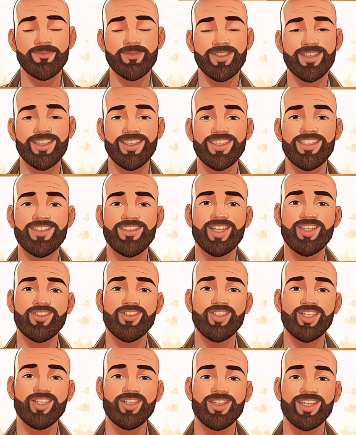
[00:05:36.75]
but in a
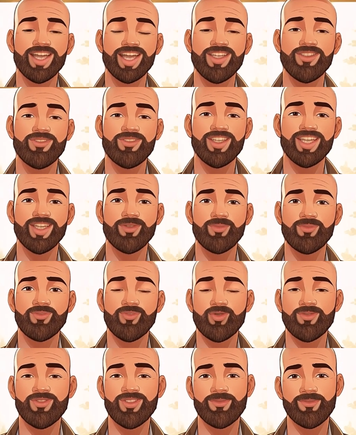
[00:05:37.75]
nutshell, I think it
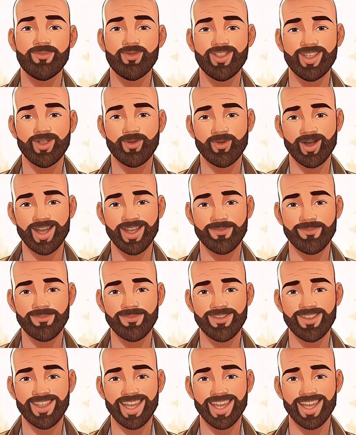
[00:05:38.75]
performs pretty well,